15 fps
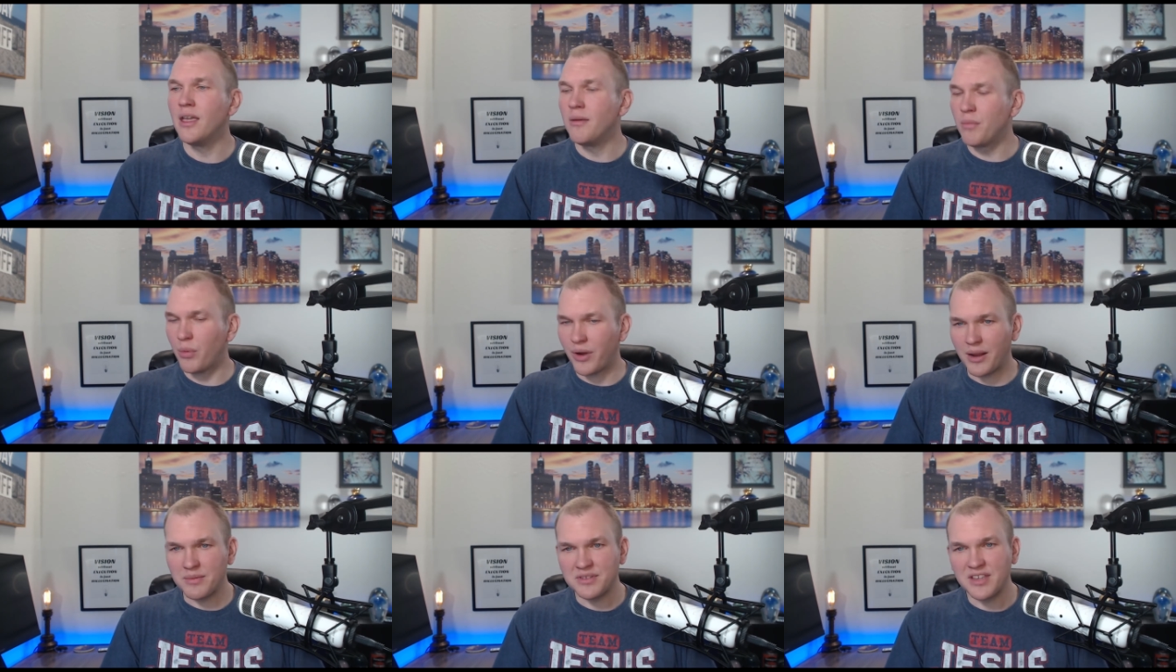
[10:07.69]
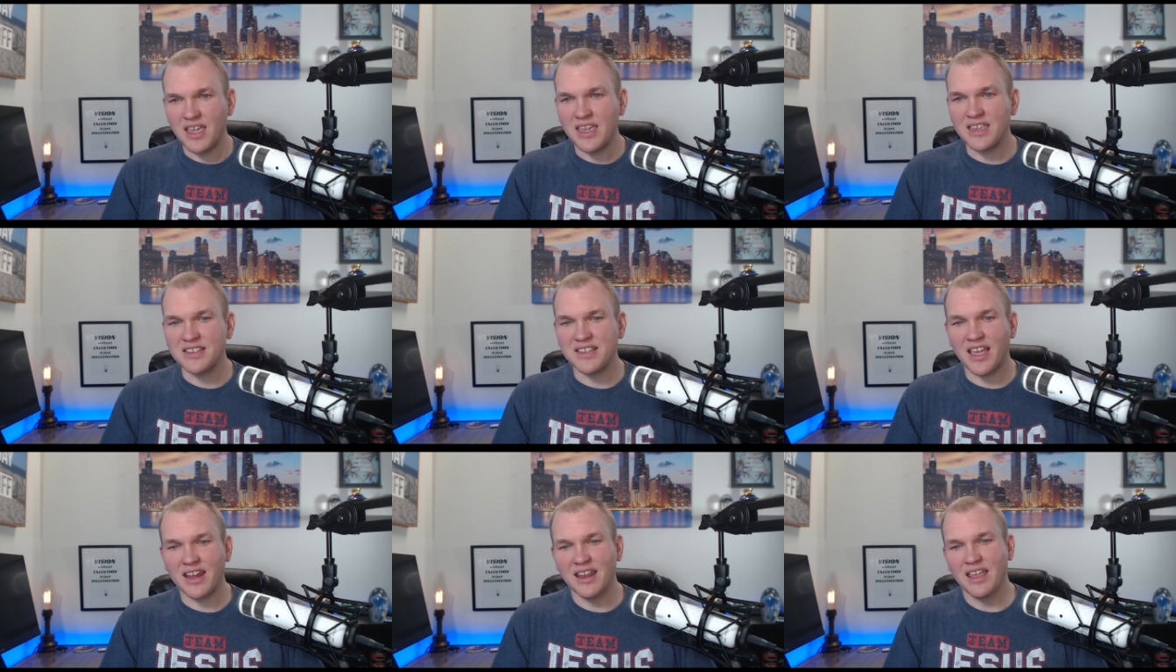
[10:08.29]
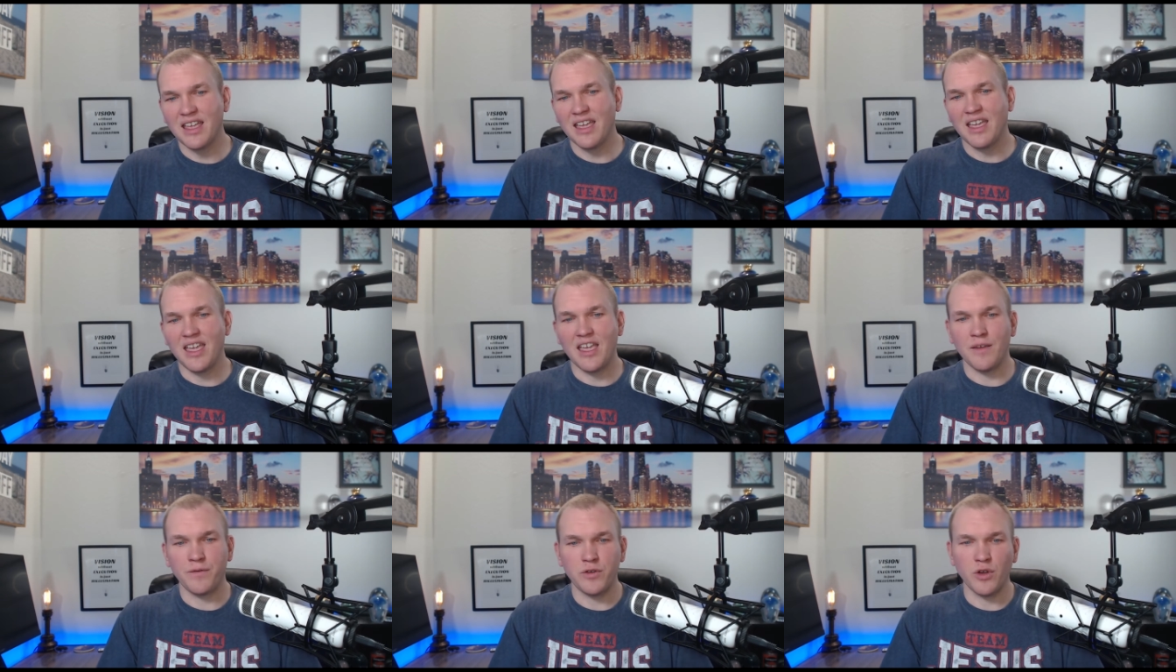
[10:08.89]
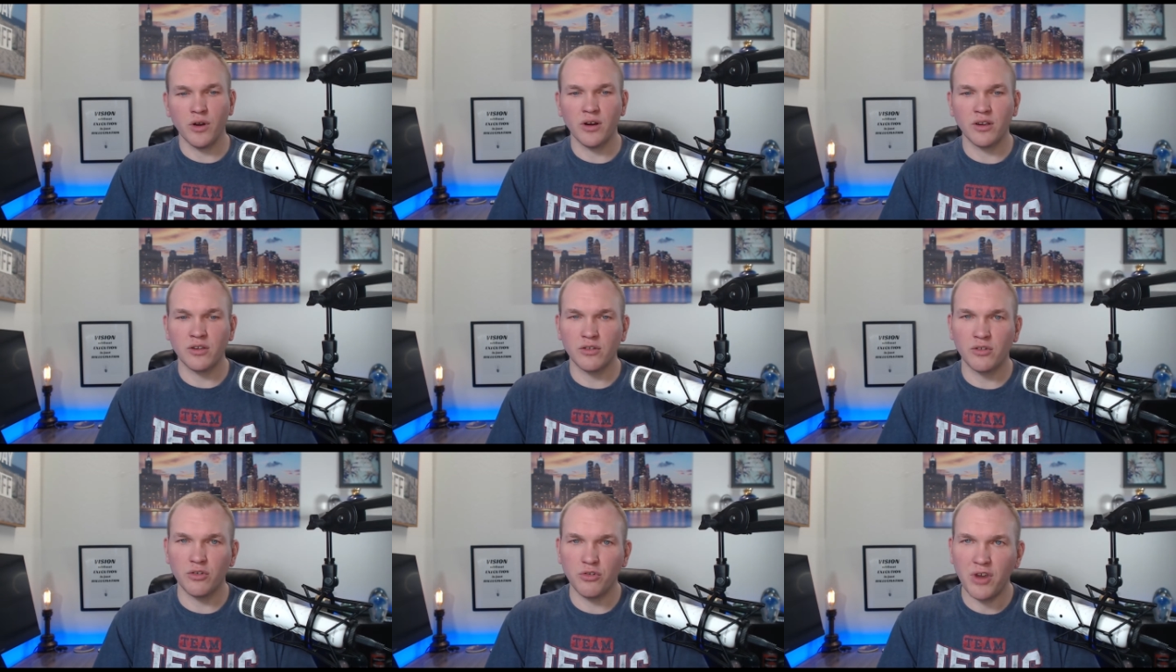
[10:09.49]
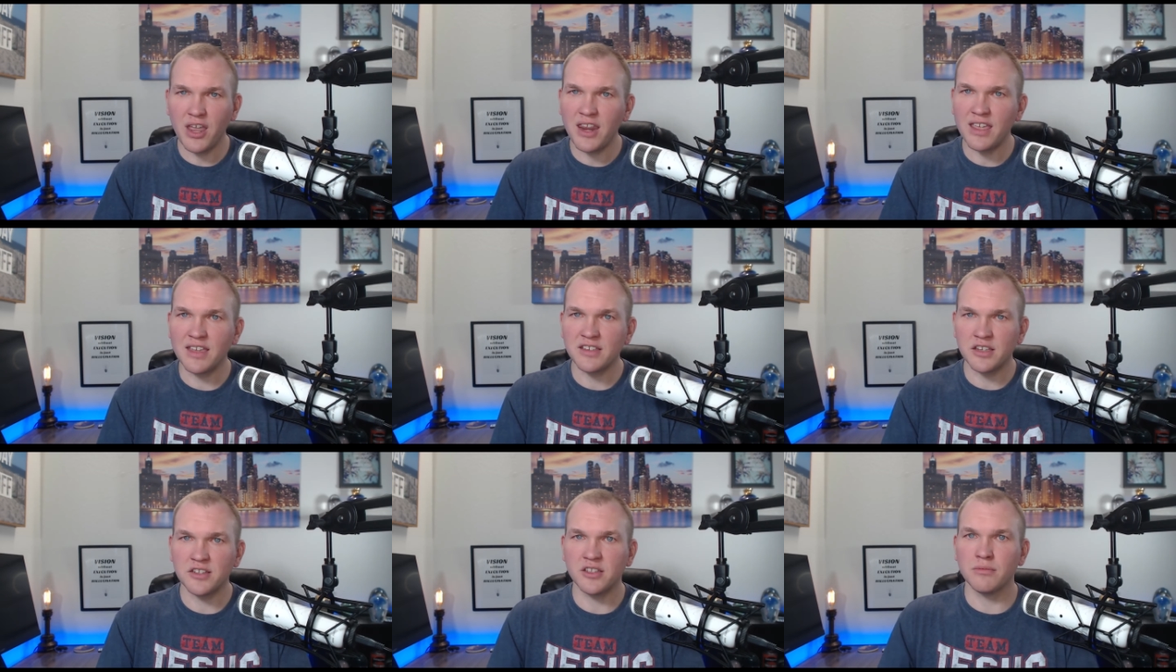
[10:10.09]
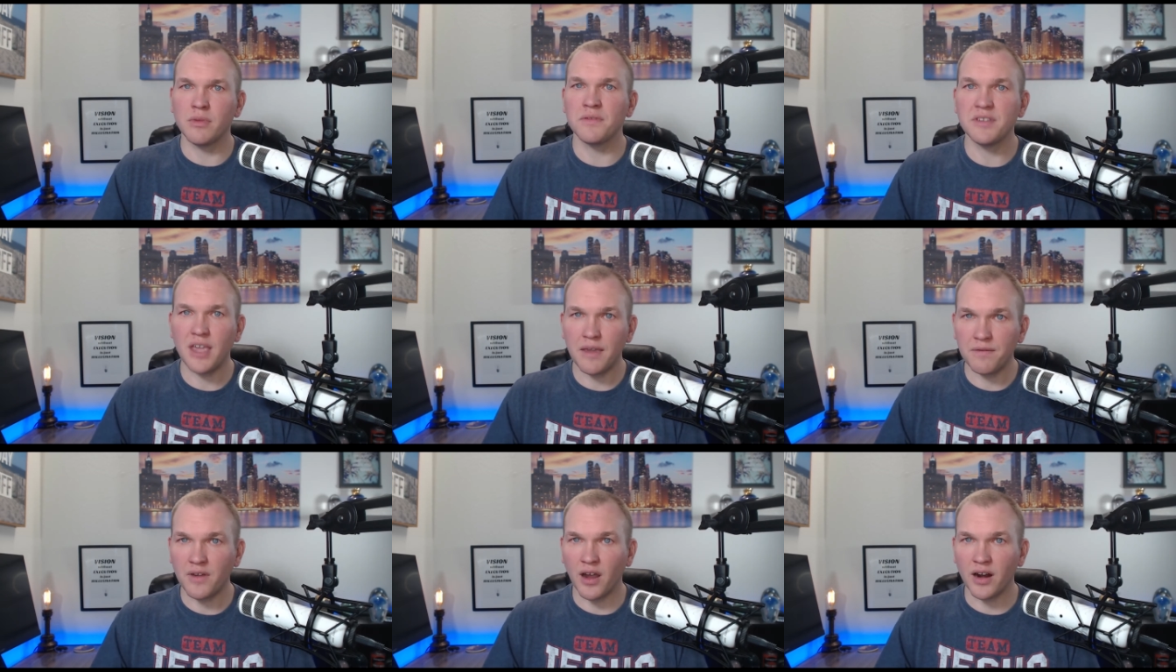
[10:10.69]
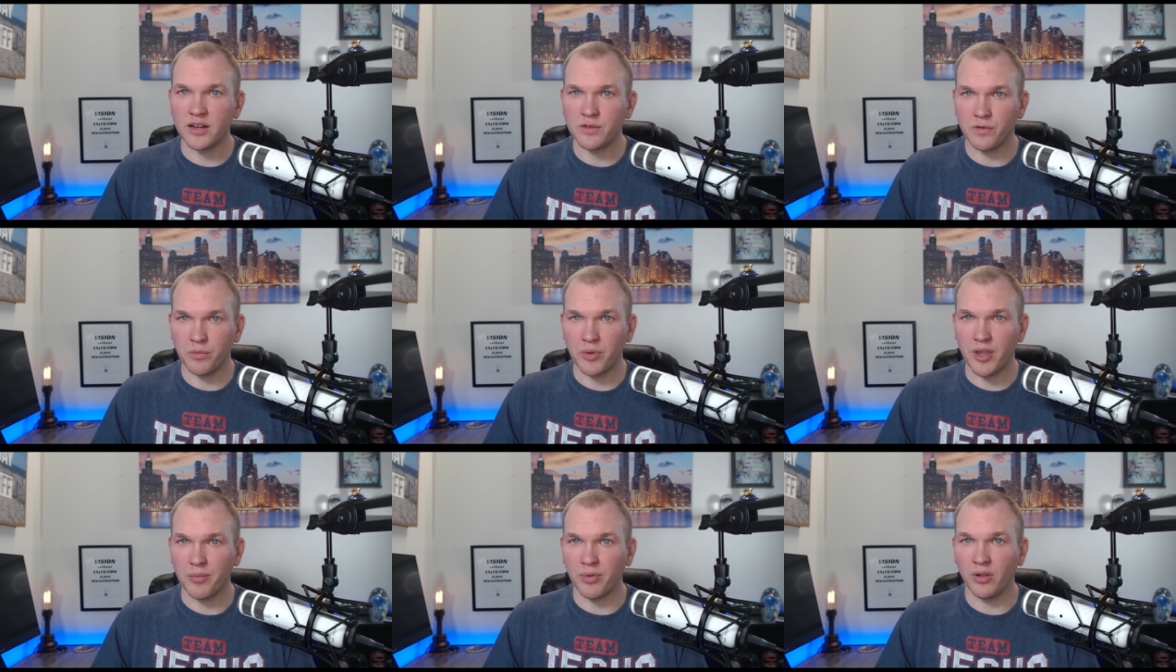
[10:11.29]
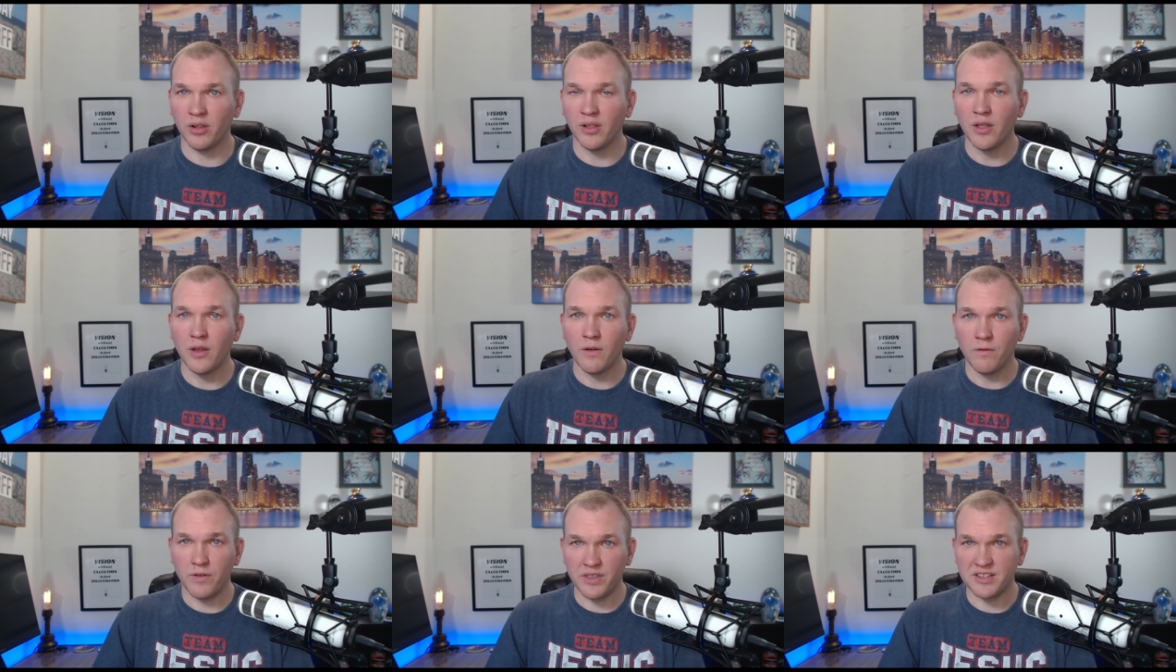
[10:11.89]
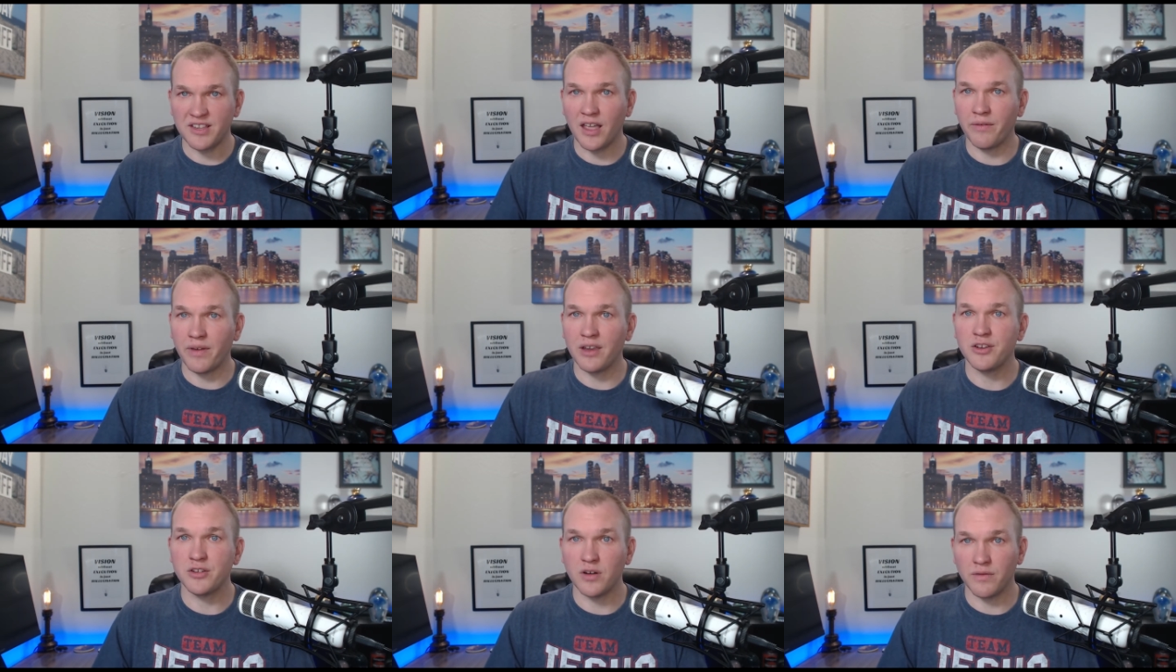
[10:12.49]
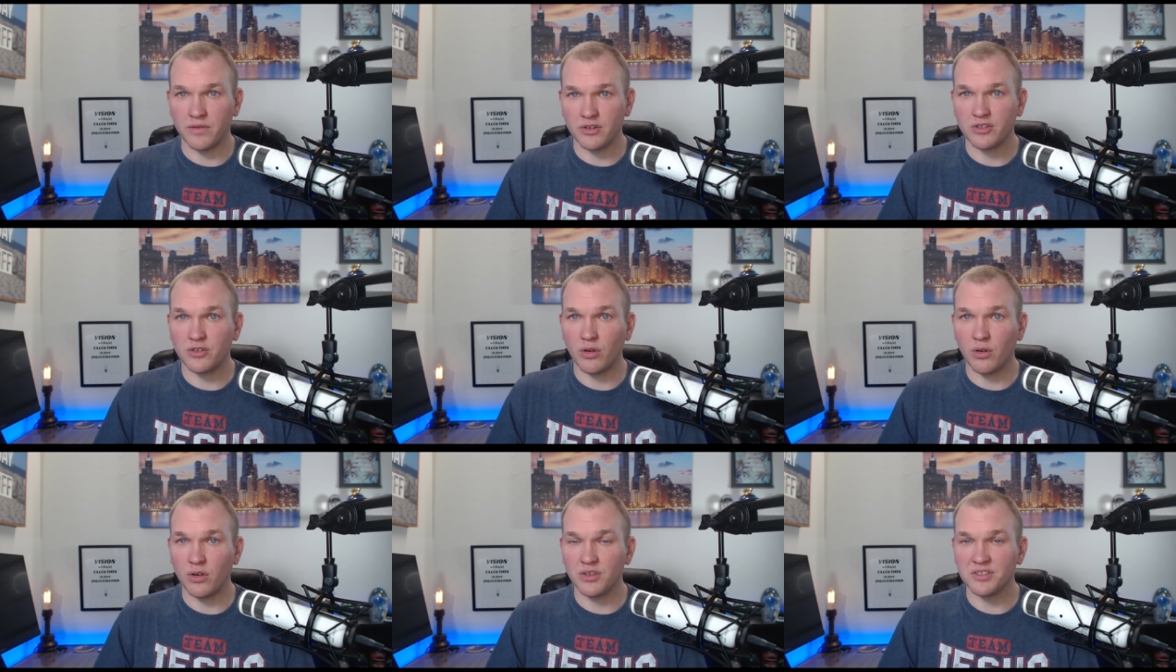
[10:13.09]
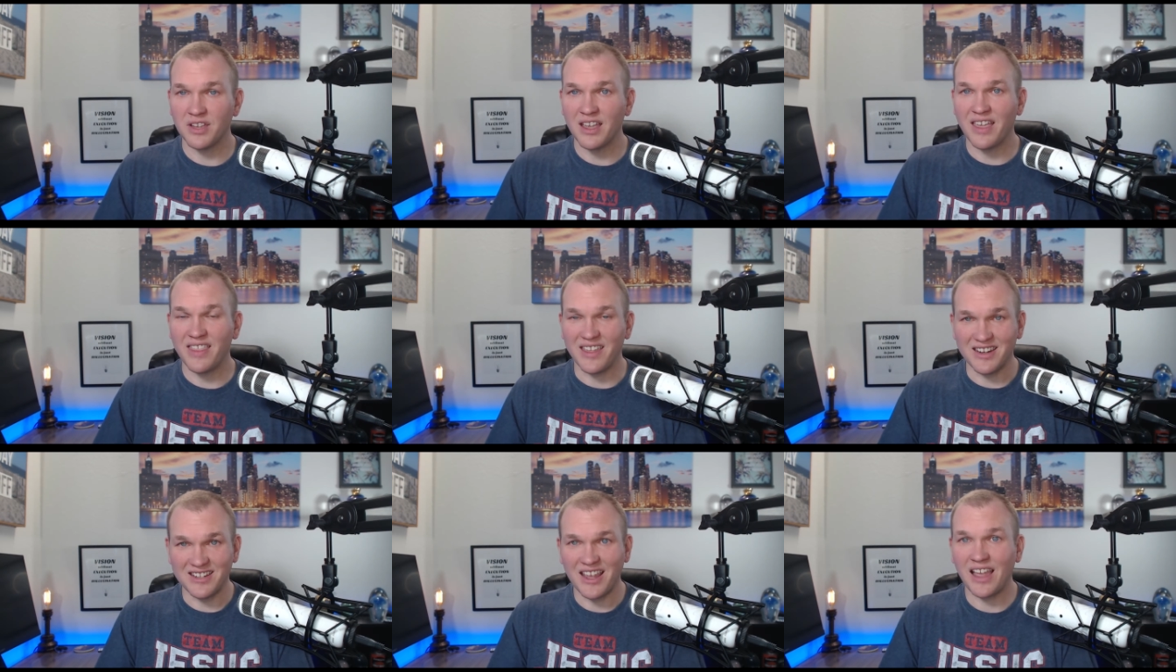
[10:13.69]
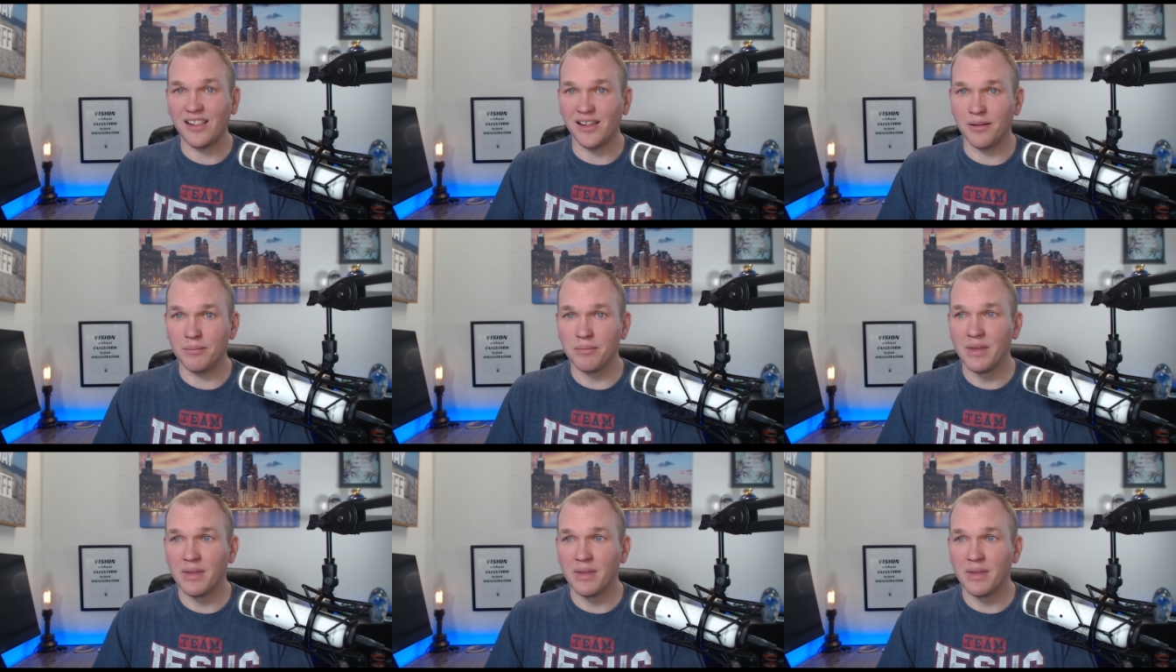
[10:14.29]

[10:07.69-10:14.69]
But what I'm saying is that if you're creating a system of safeguards for people for the salvation of their souls, then tell them